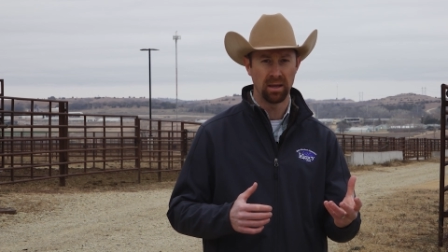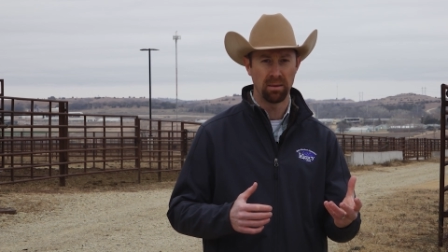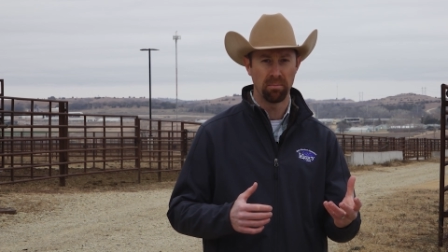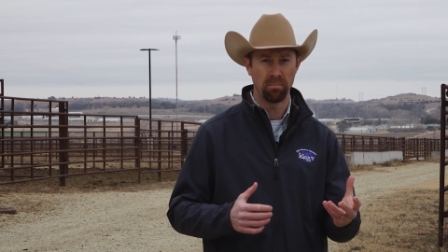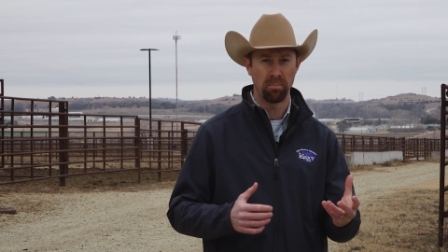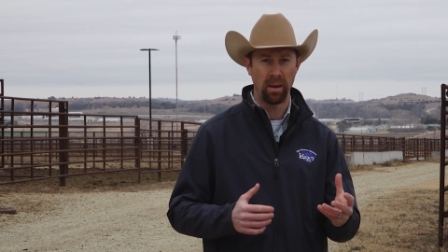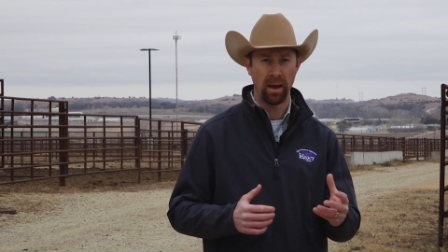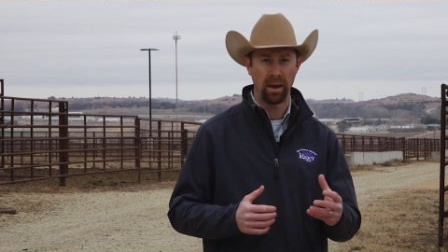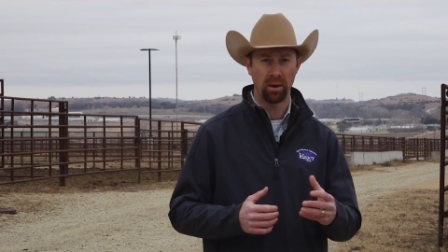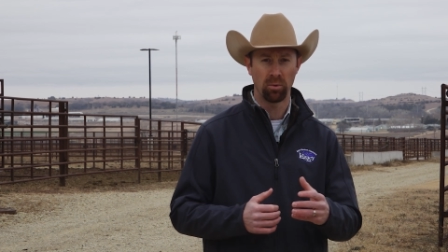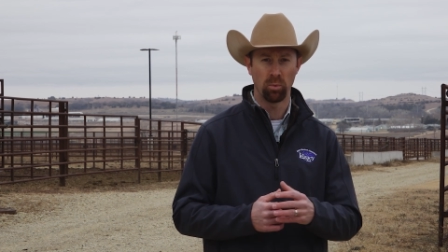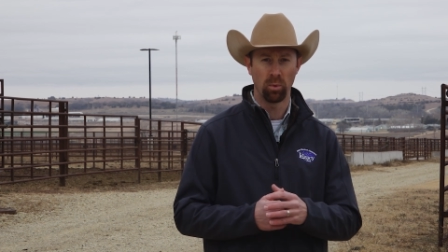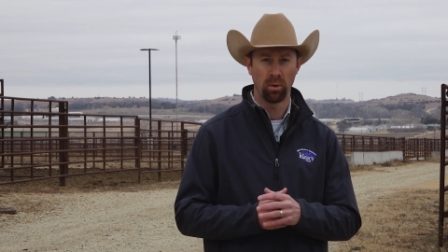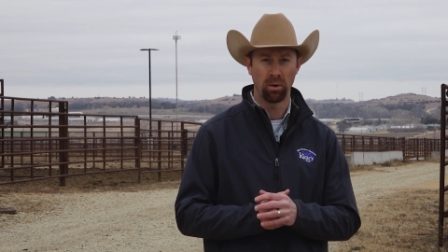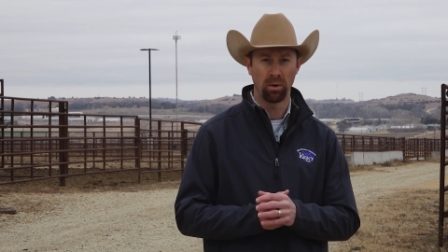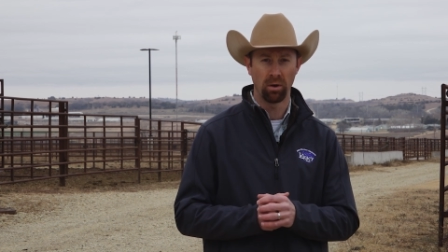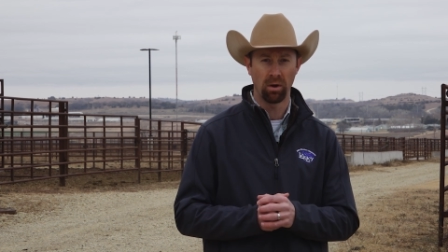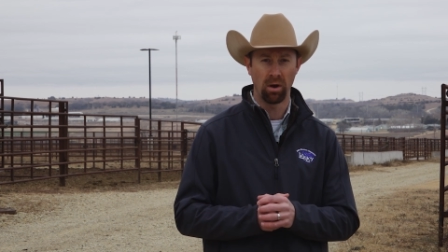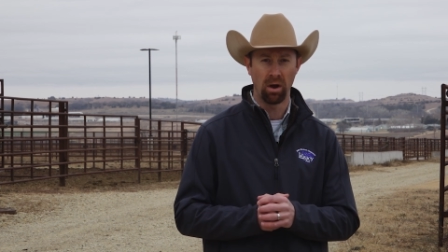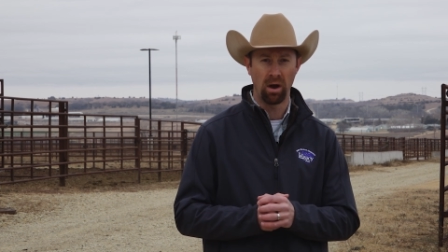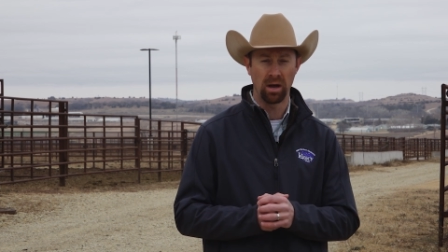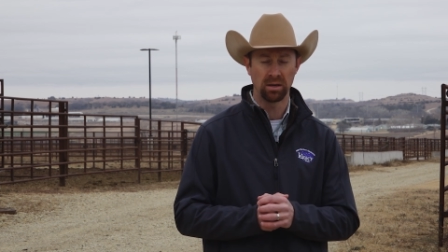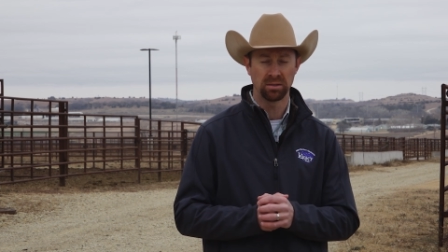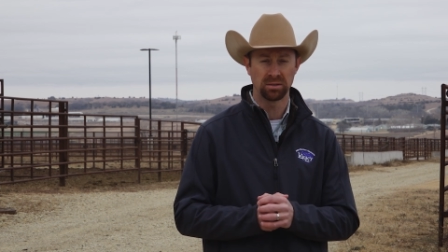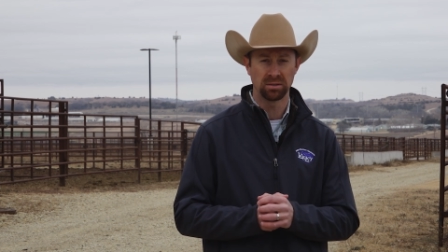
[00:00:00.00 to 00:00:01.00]
impact what our
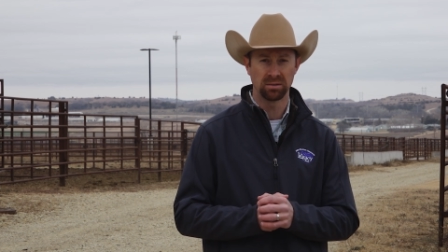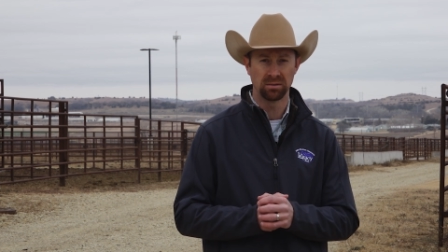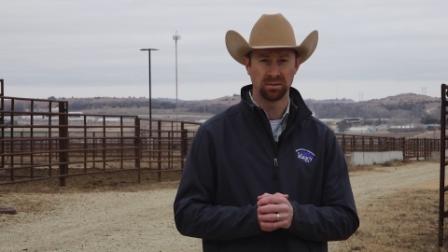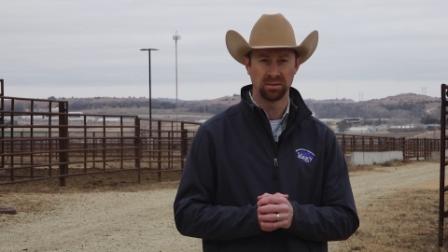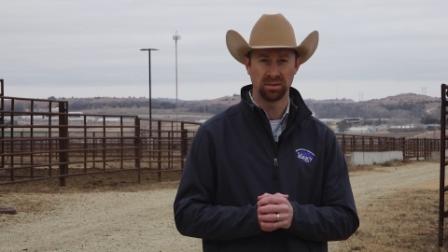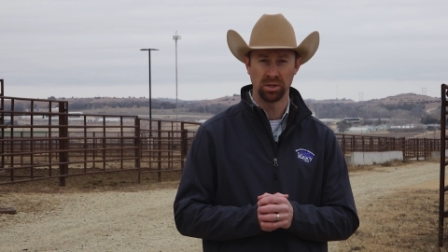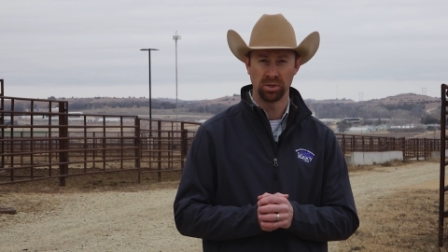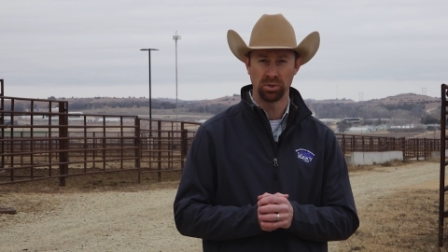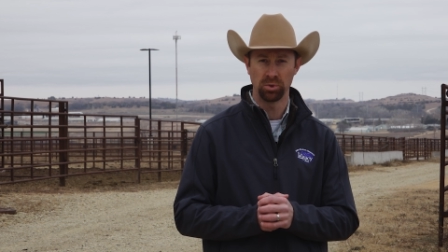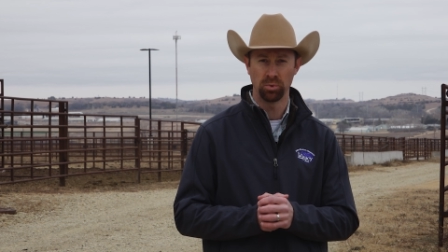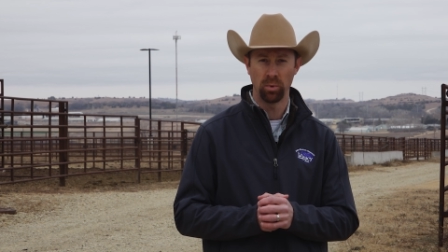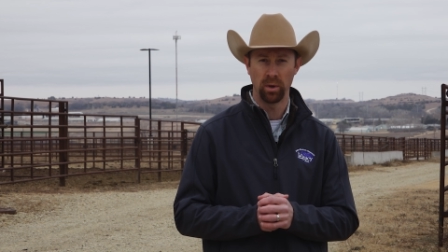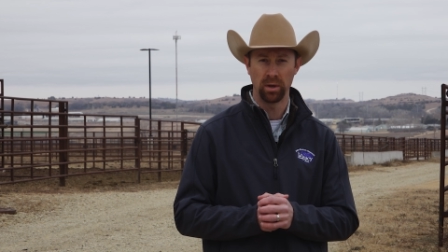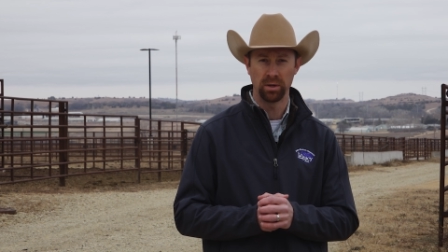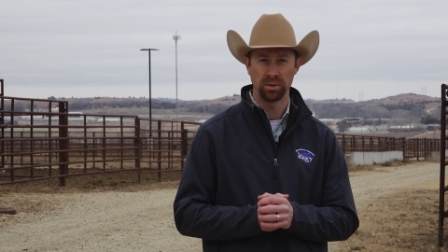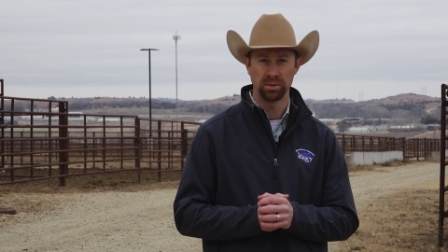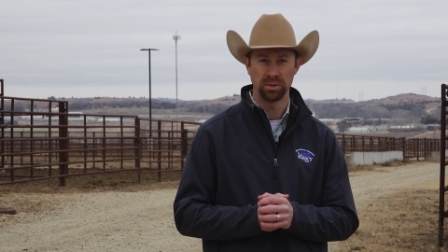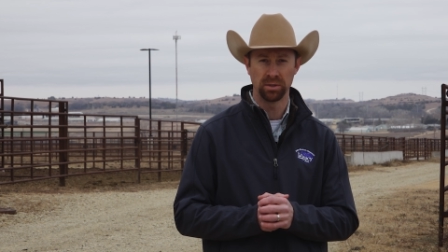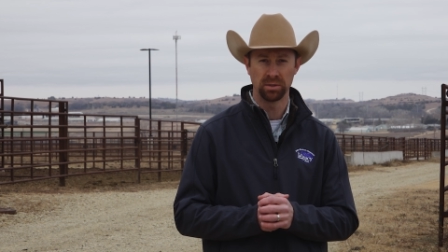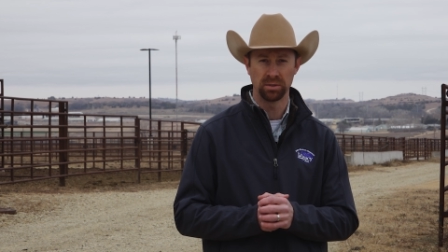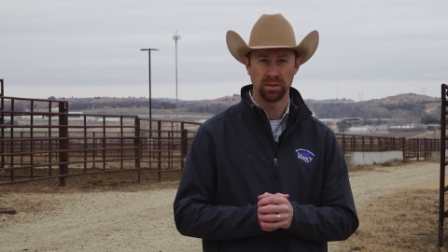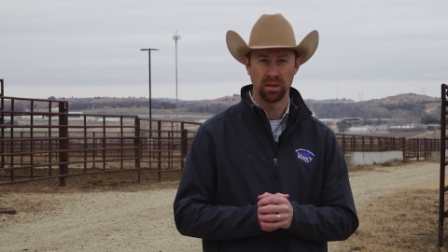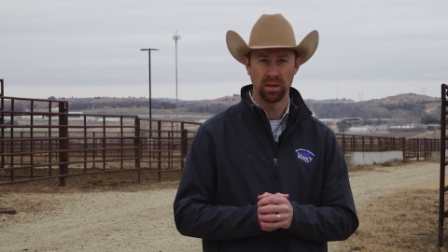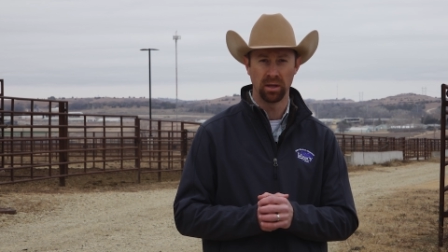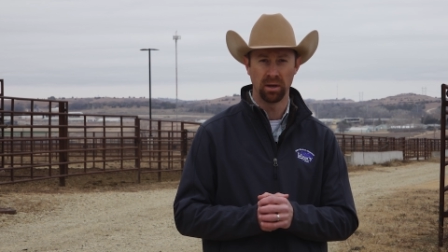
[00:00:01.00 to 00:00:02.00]
cost situation
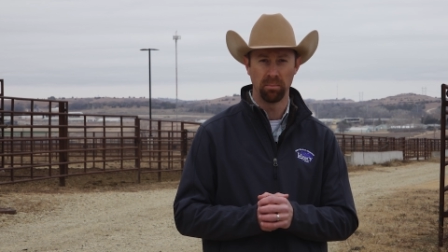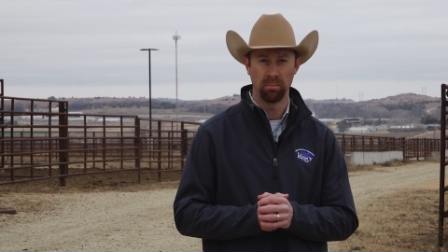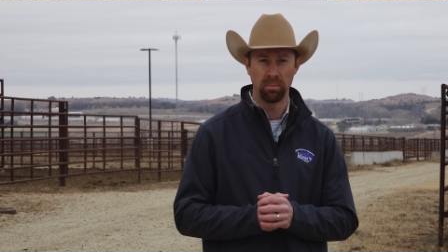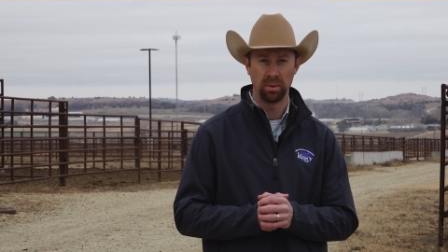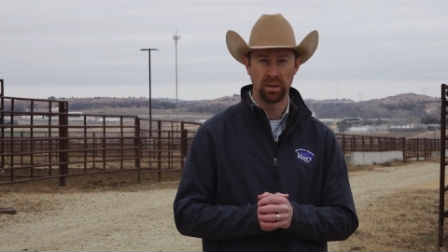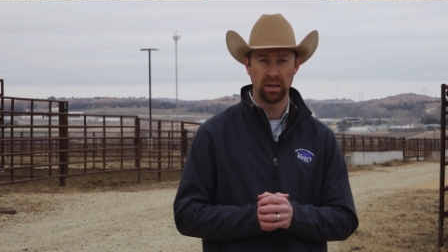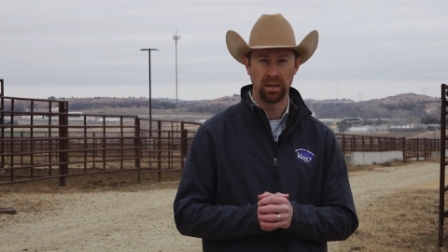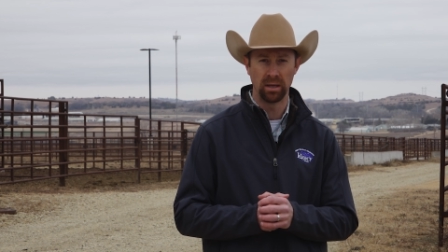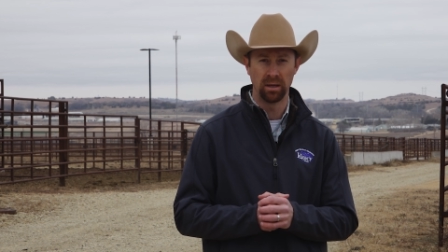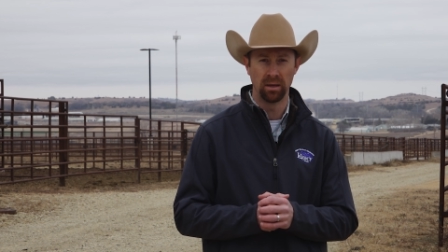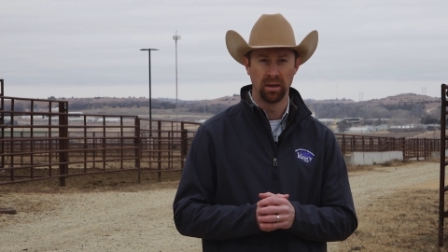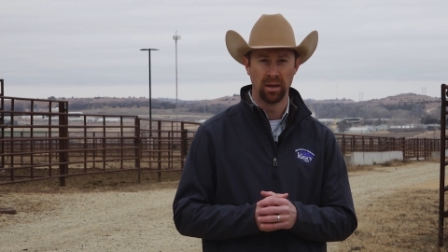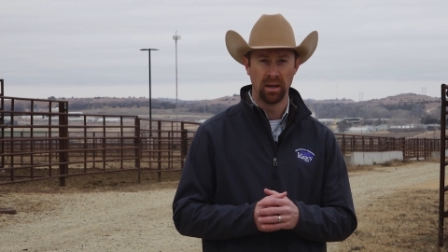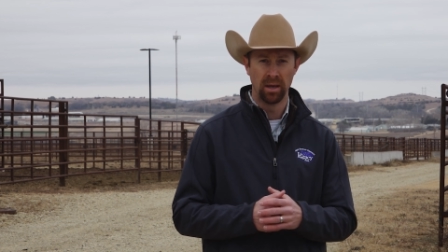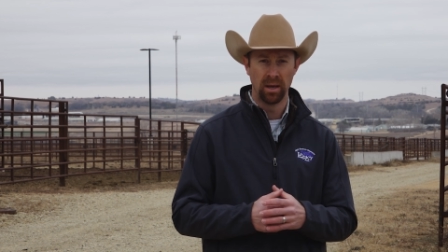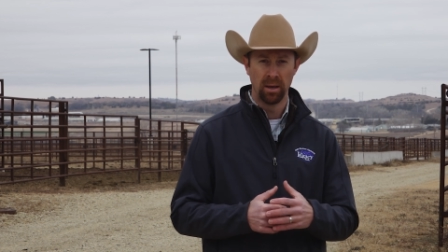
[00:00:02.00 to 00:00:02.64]
is going to be.